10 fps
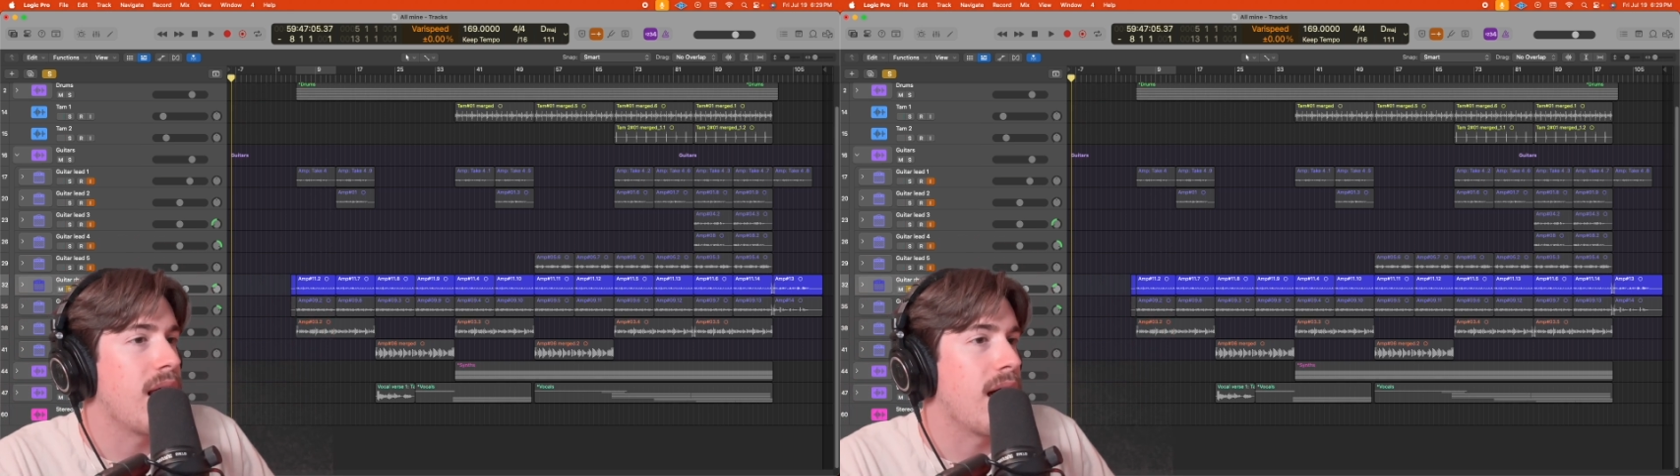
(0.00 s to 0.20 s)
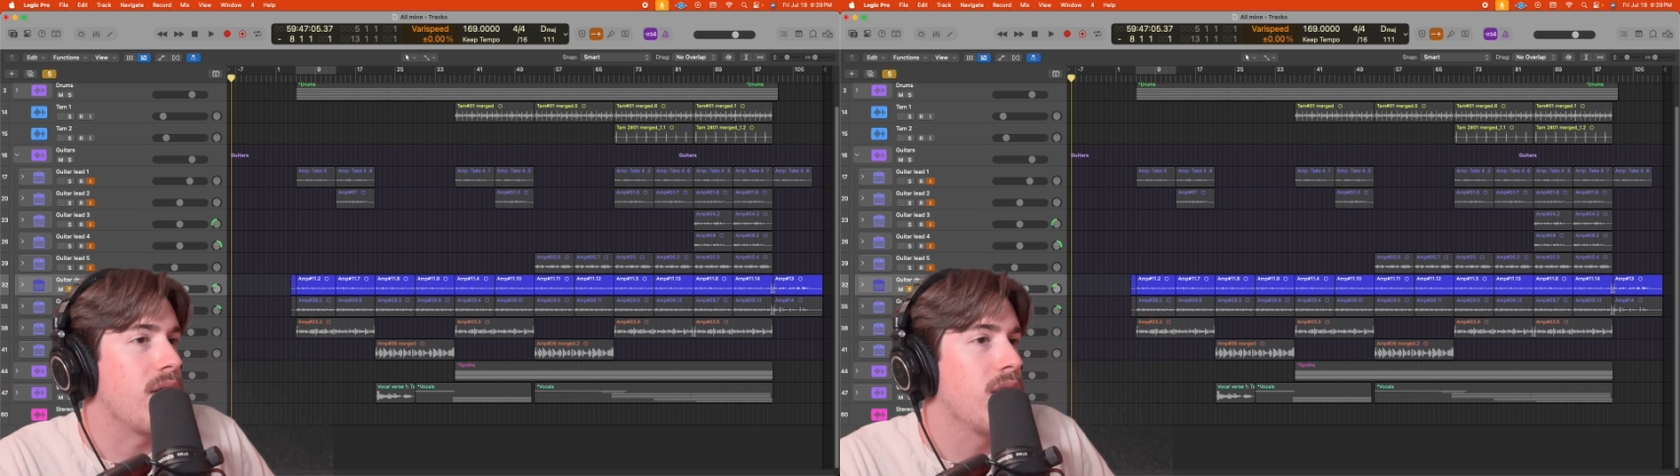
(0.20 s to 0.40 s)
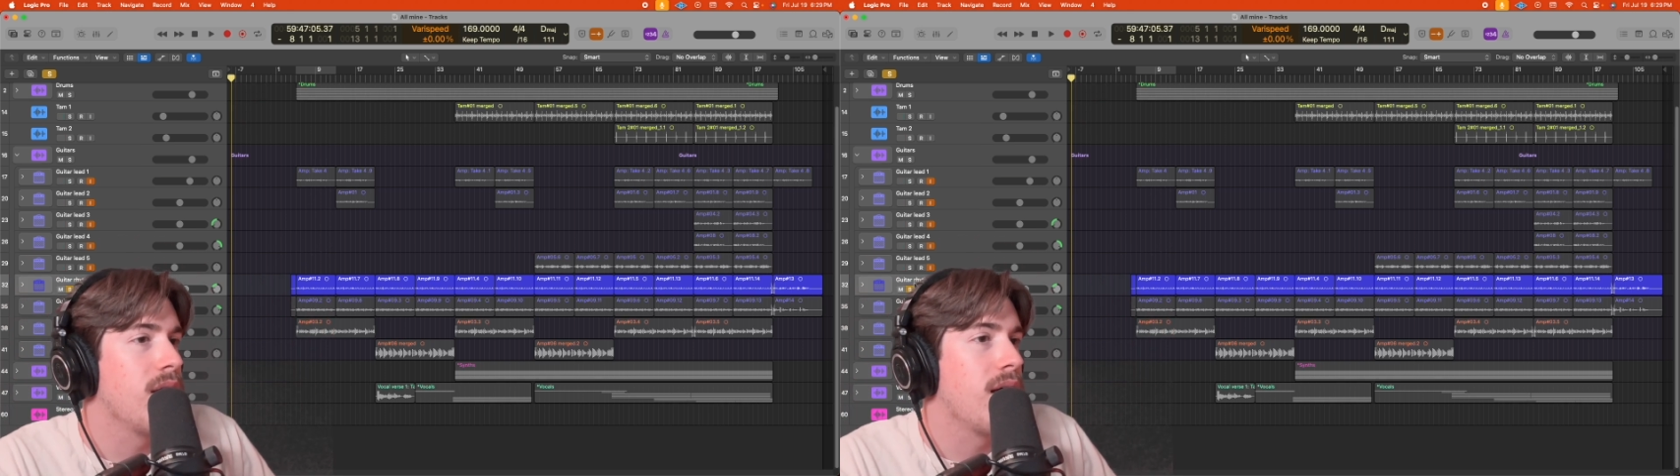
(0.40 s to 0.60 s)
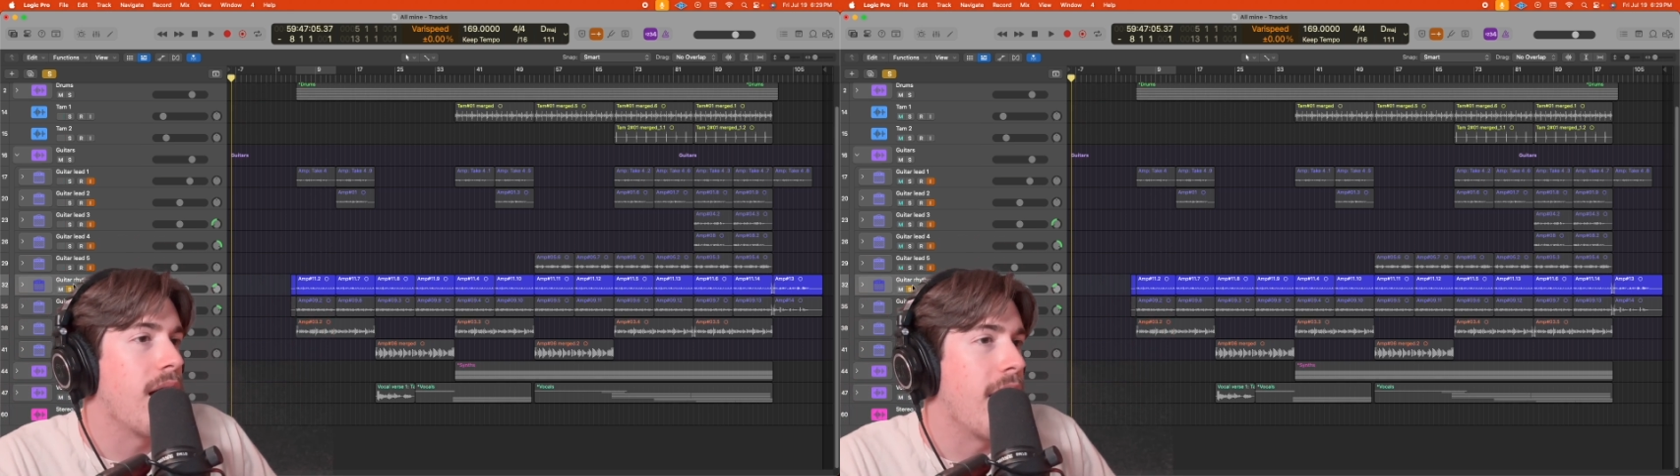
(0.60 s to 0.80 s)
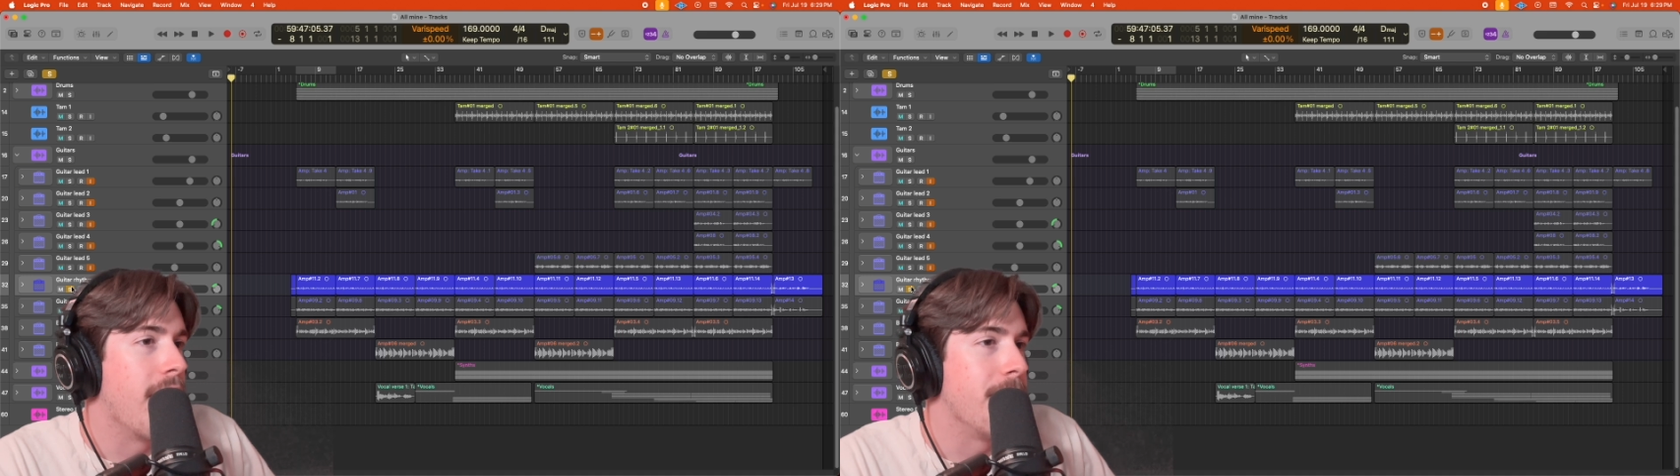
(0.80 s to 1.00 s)
out.
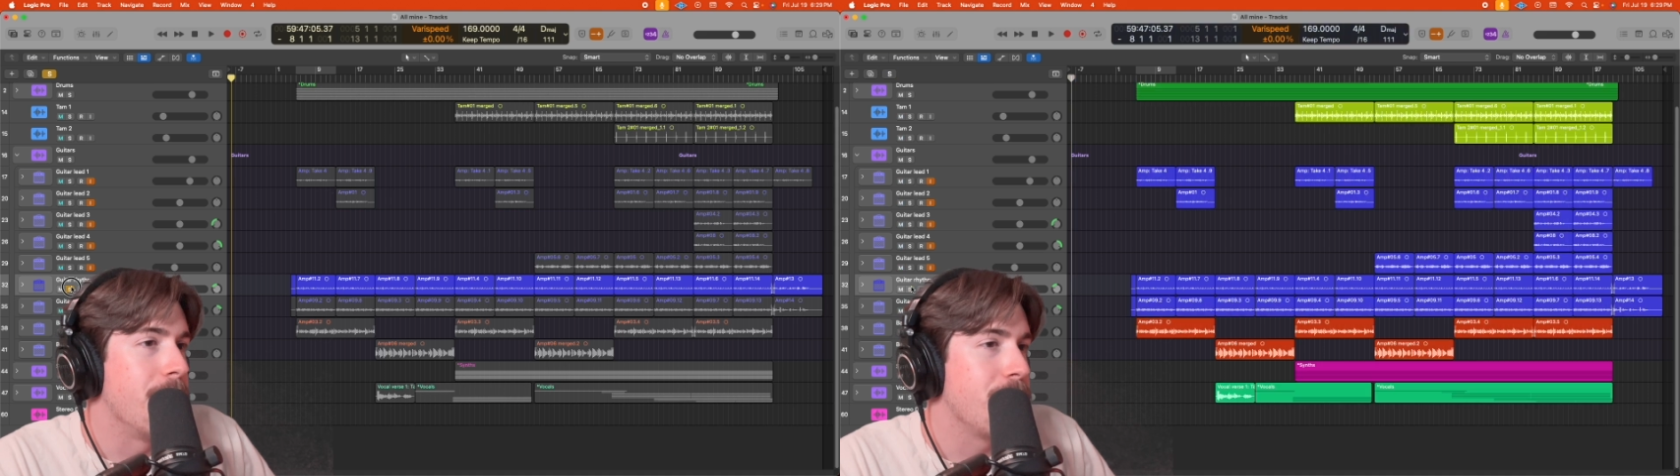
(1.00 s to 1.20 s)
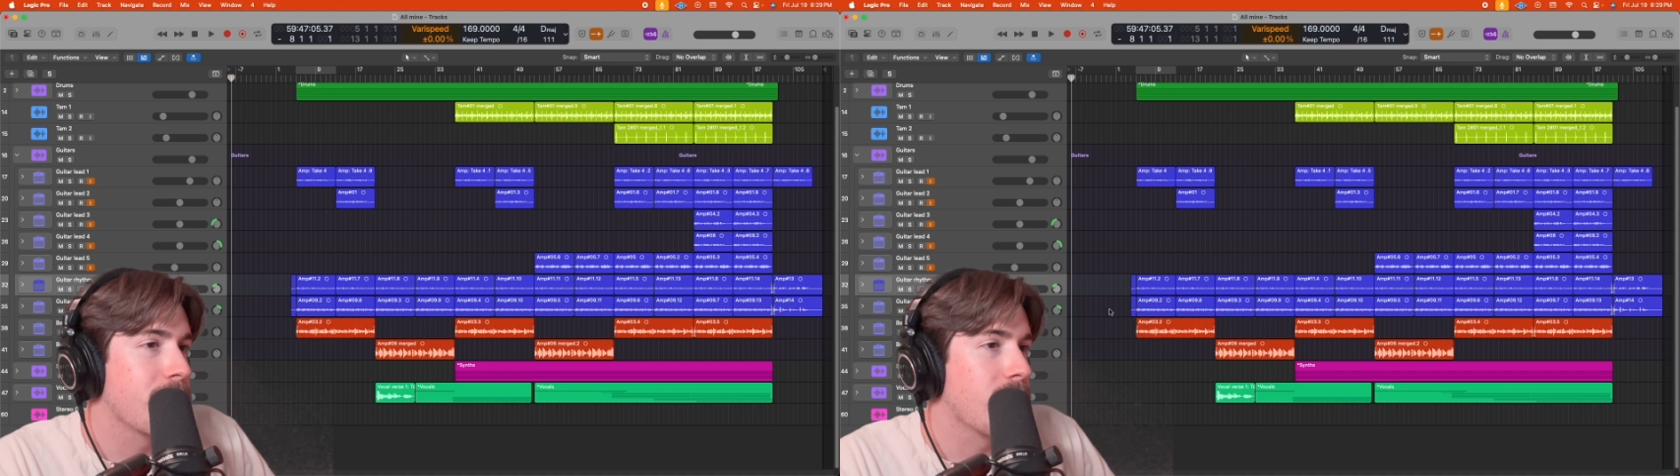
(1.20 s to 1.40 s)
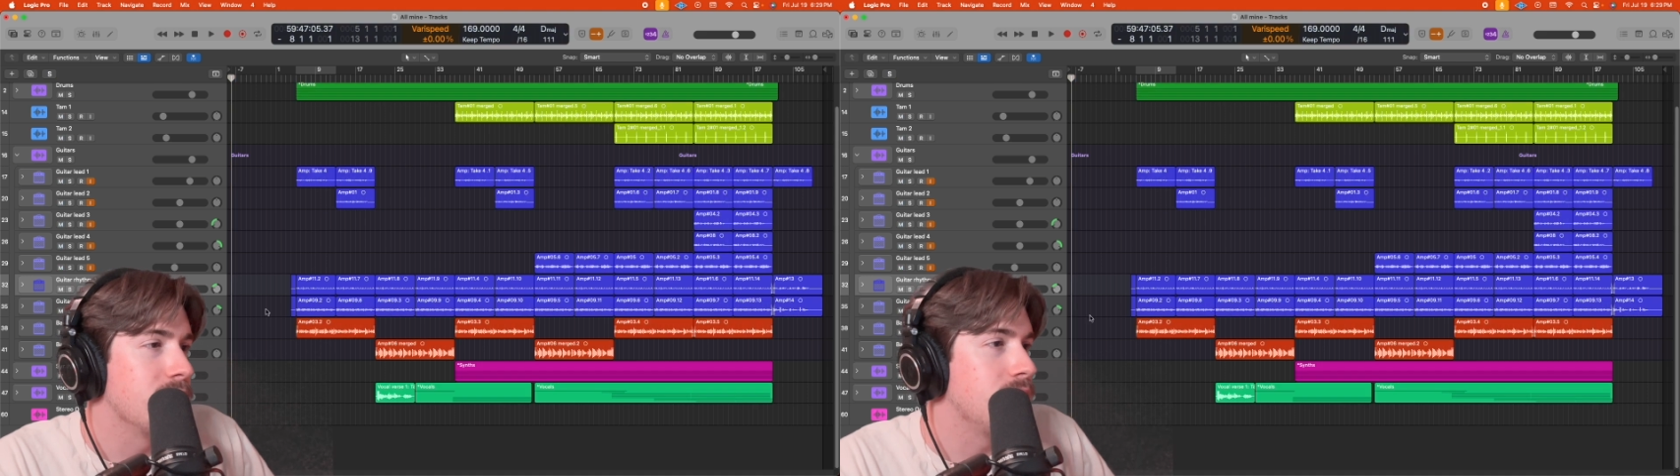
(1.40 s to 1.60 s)
So